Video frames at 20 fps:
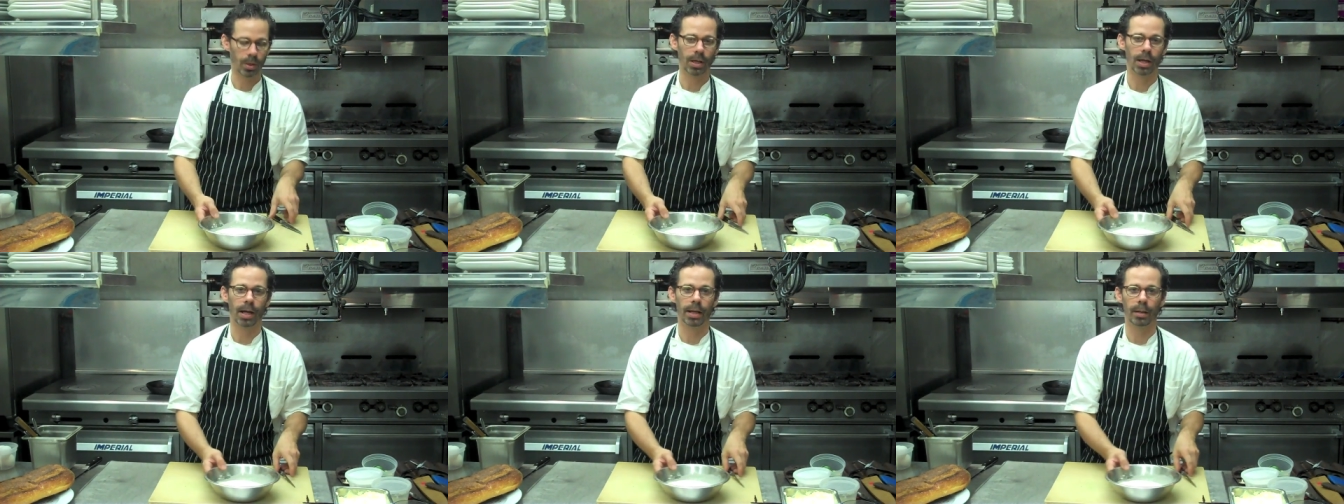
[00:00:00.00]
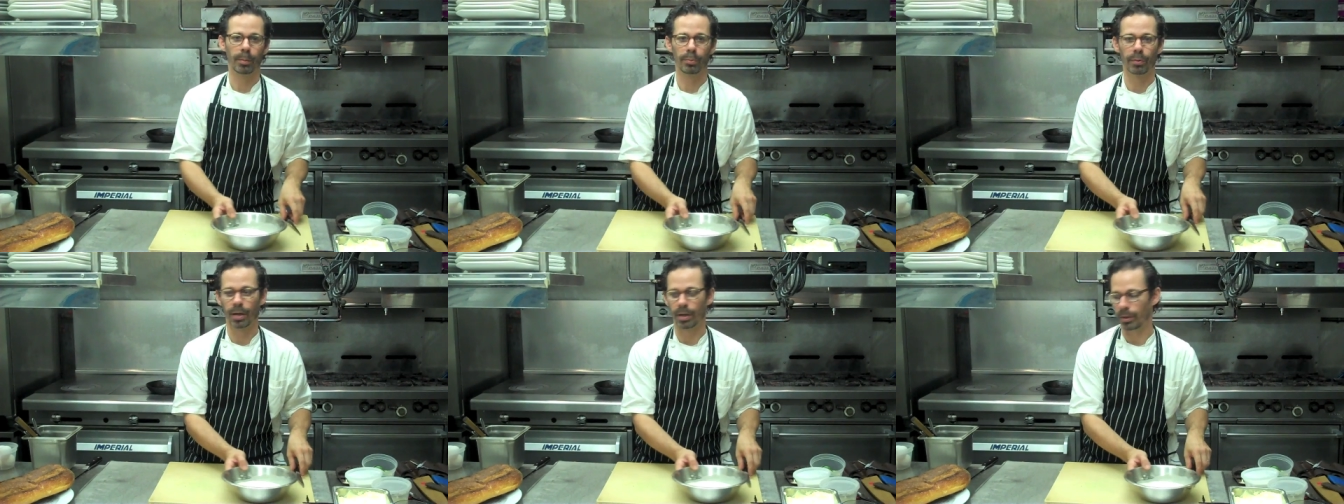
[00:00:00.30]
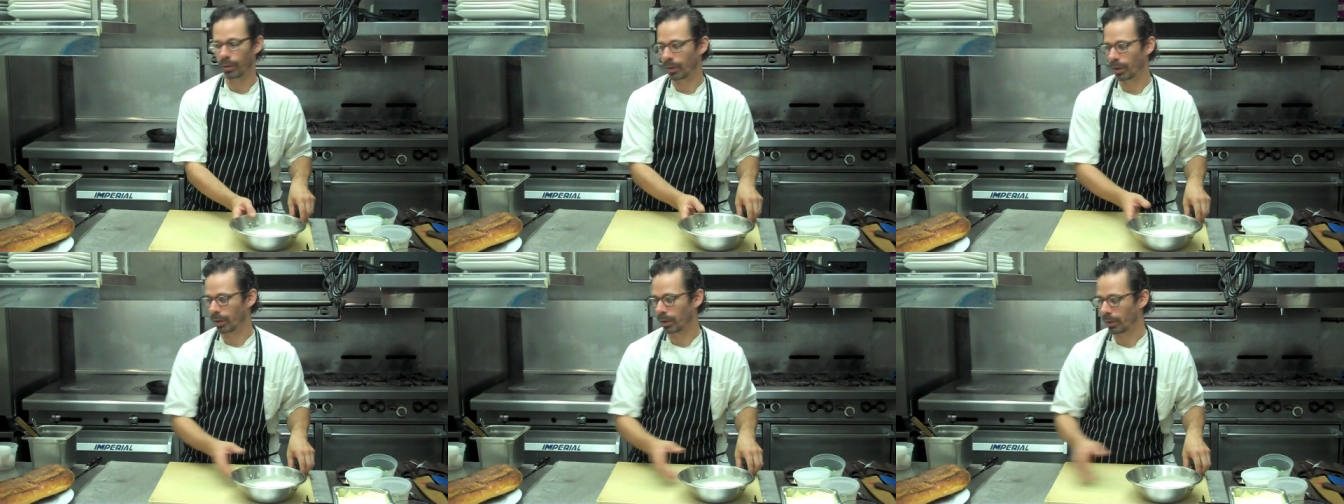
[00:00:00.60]
What kind of bread are
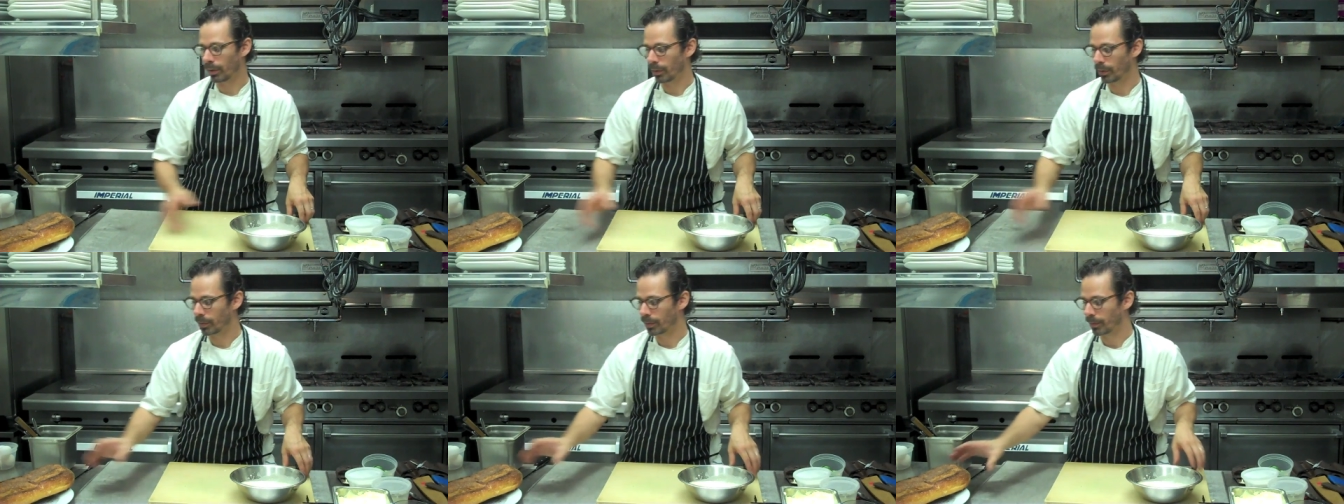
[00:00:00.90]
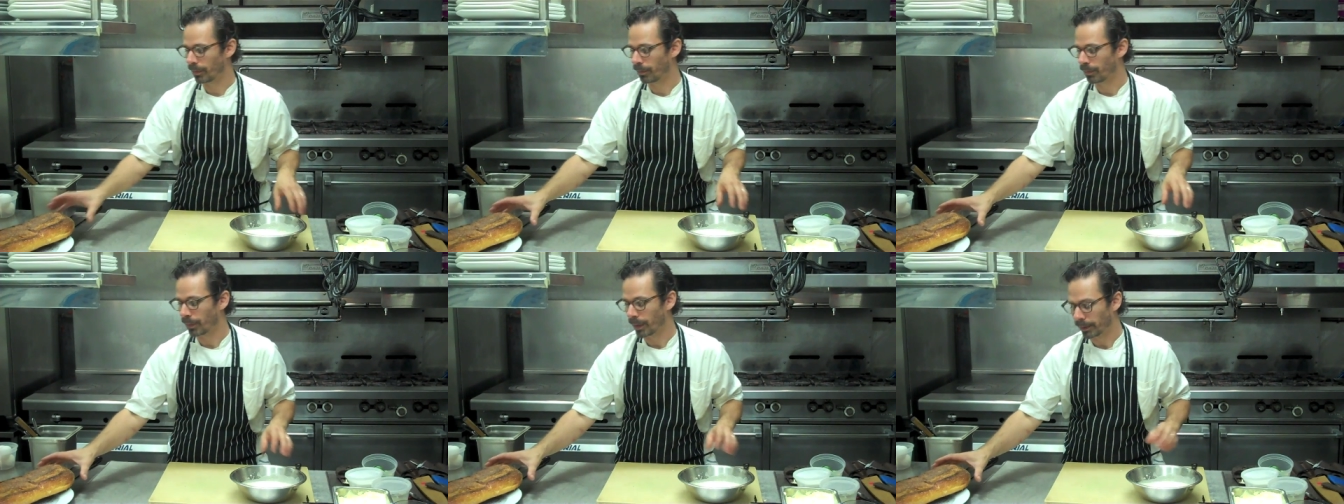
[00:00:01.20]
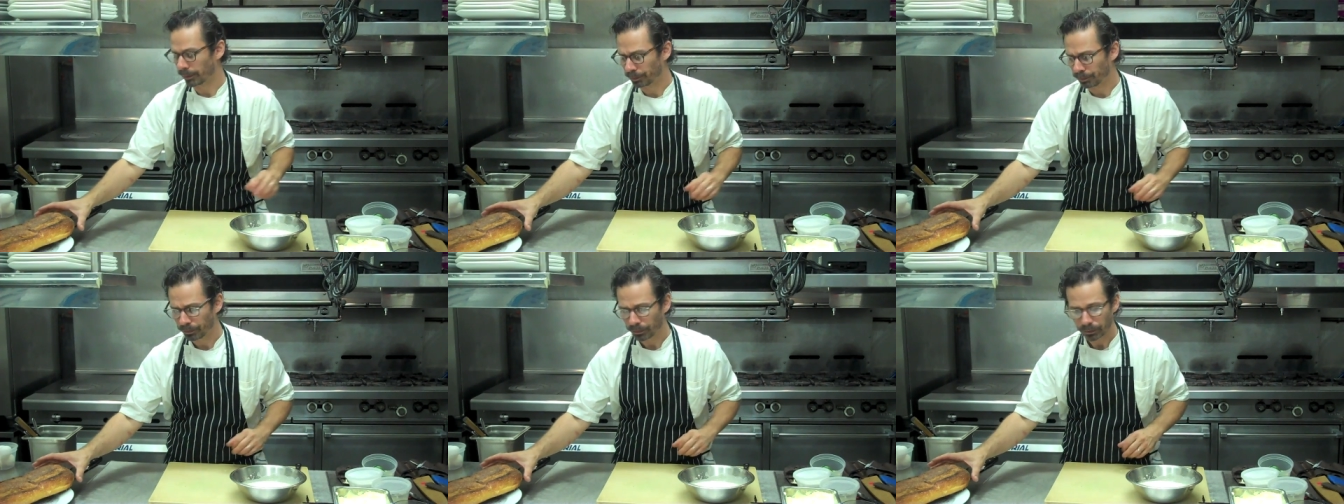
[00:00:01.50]
you going to use?
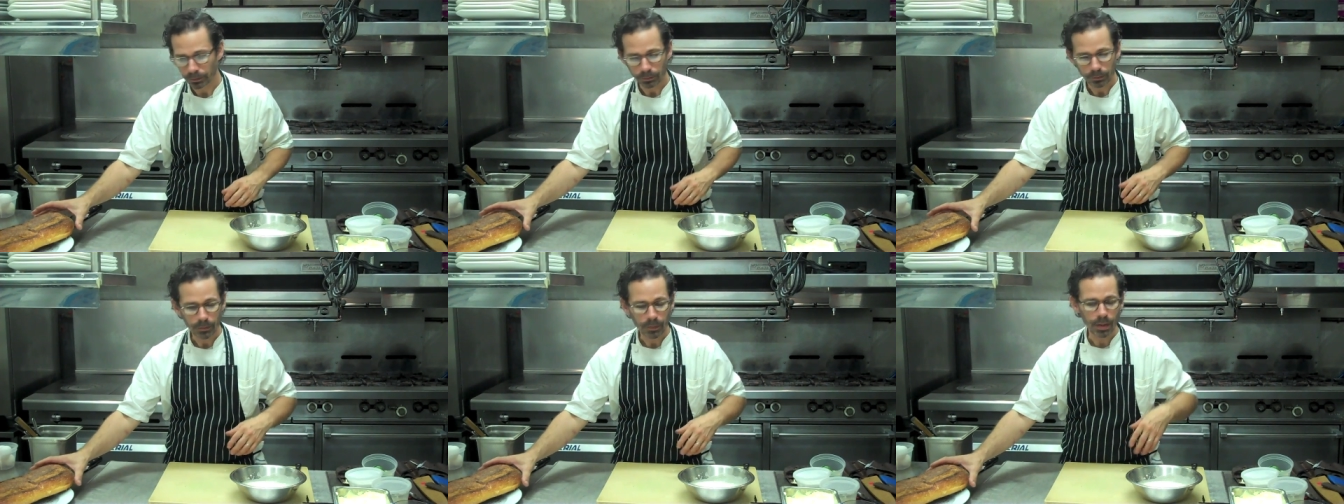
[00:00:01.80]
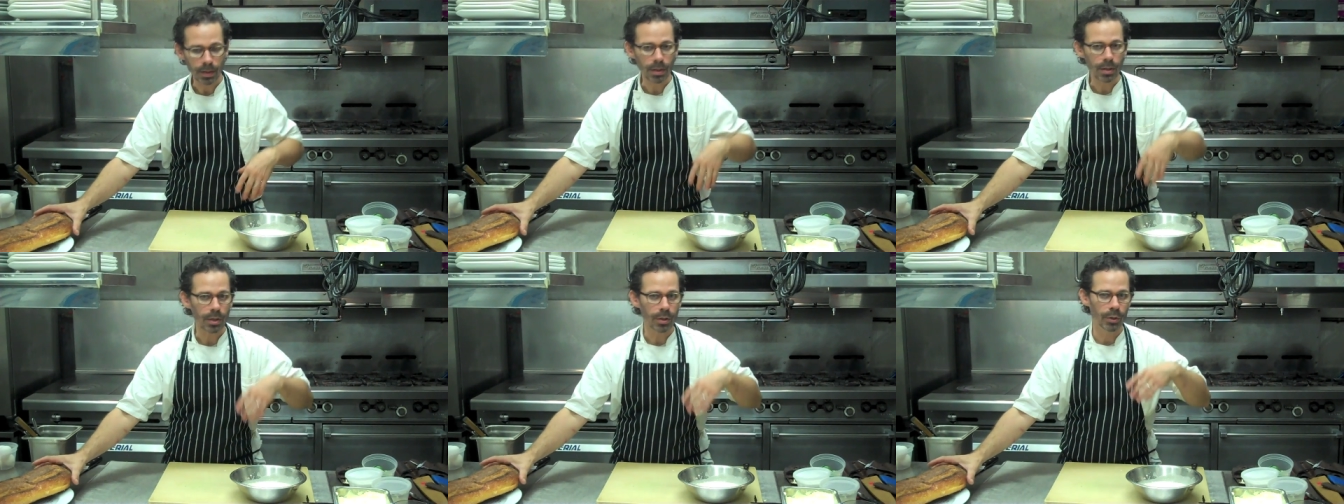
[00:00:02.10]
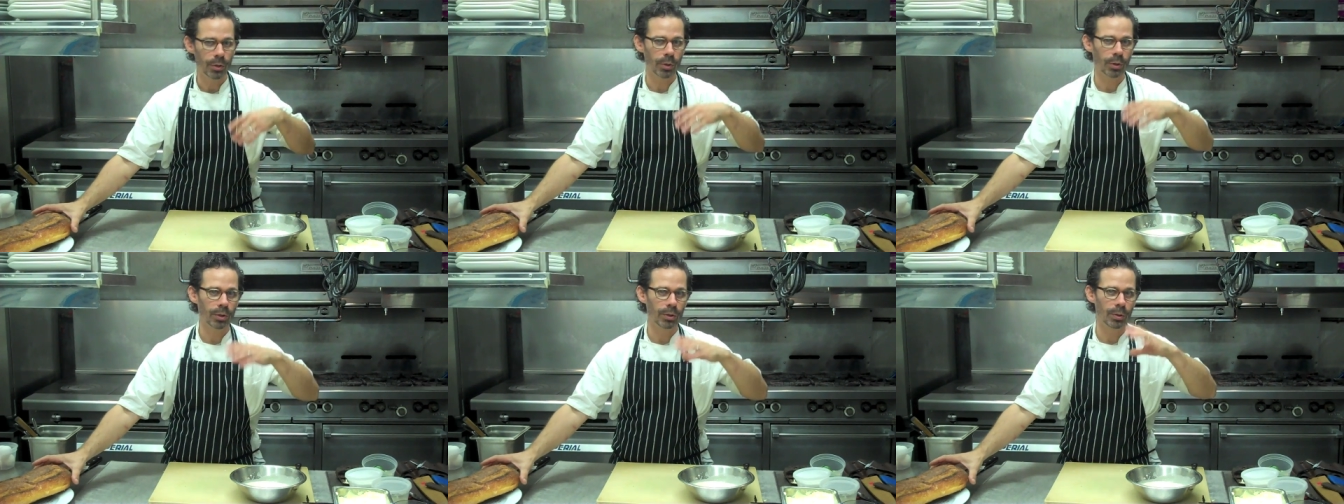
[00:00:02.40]

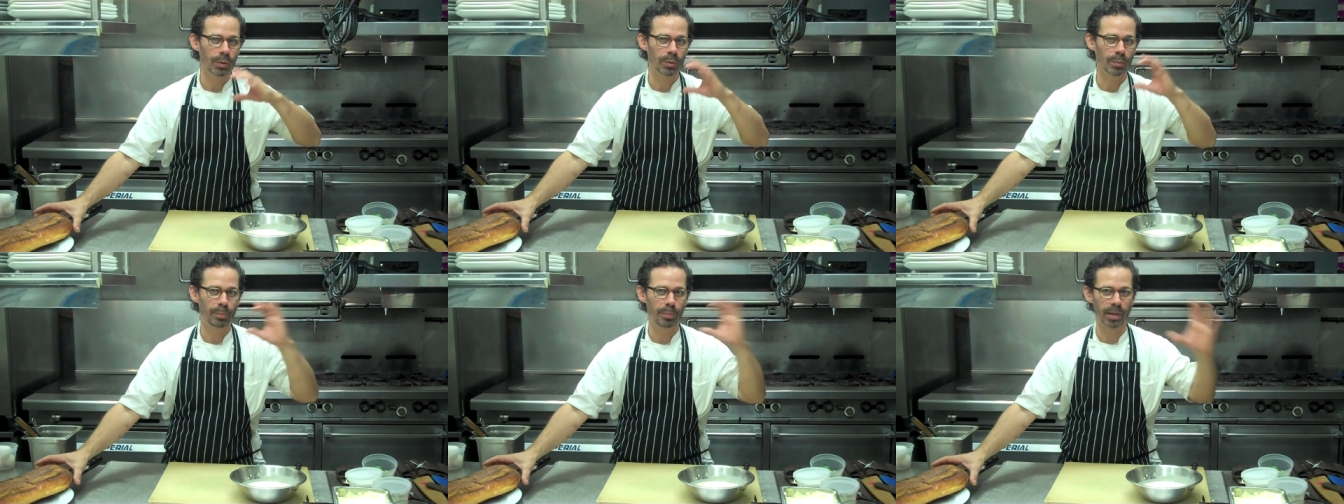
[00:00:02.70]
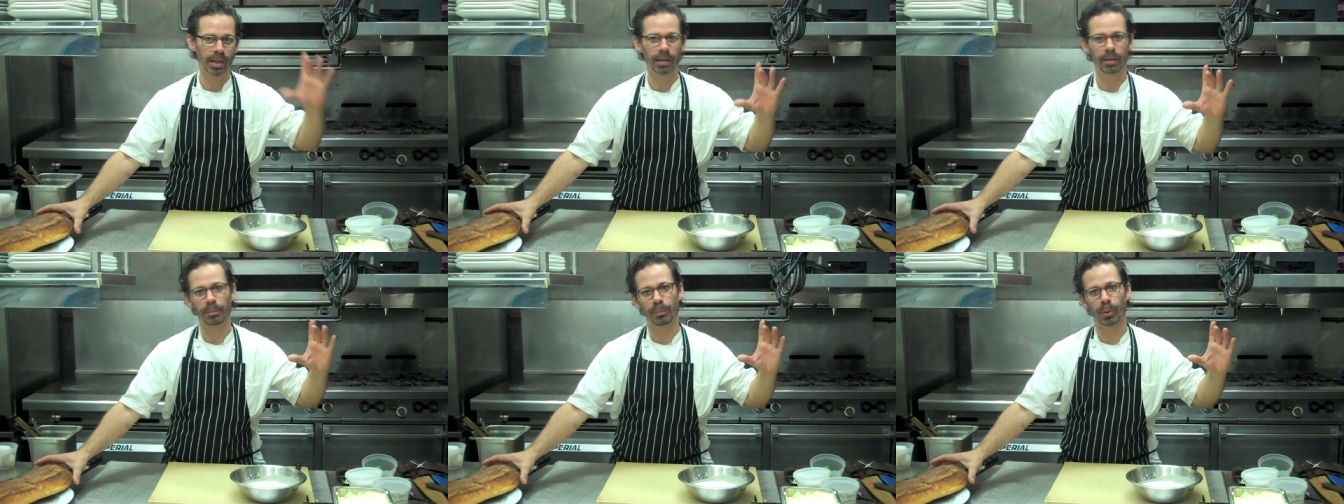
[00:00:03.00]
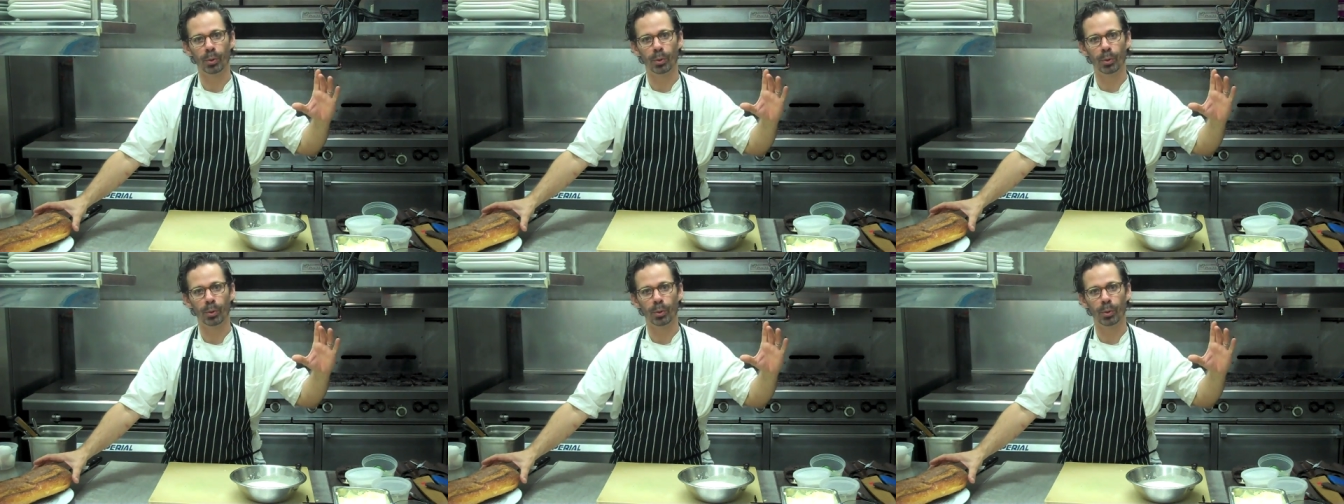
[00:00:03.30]
You can use big